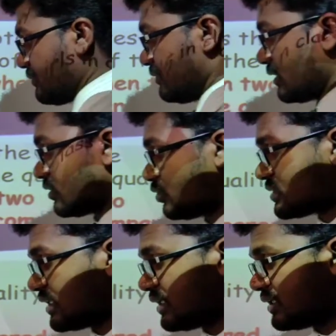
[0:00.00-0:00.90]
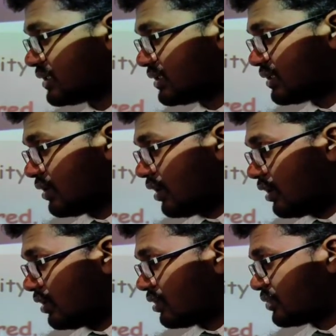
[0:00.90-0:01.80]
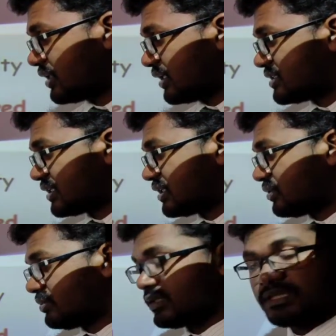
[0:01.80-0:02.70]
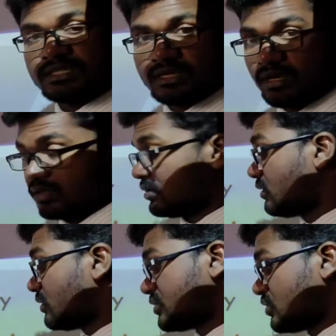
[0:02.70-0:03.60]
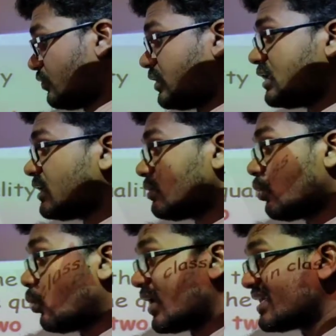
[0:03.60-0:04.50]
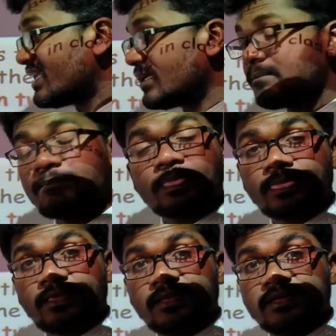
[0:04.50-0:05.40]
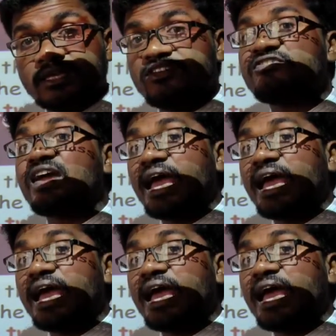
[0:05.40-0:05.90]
we are using along with the adjective er. So only if